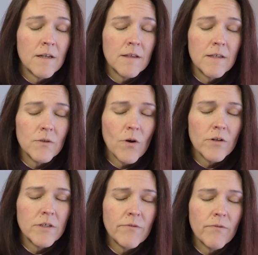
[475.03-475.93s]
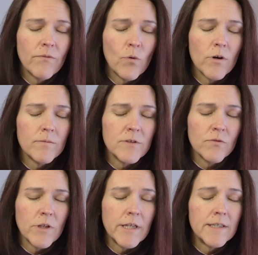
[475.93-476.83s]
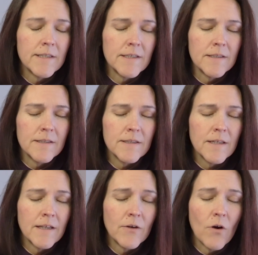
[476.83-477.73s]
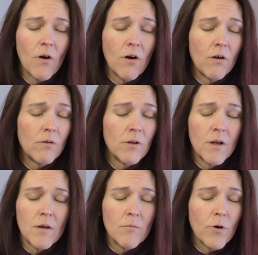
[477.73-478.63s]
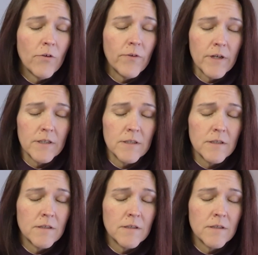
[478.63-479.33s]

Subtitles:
These are all different forms of releases, and they're all perfect.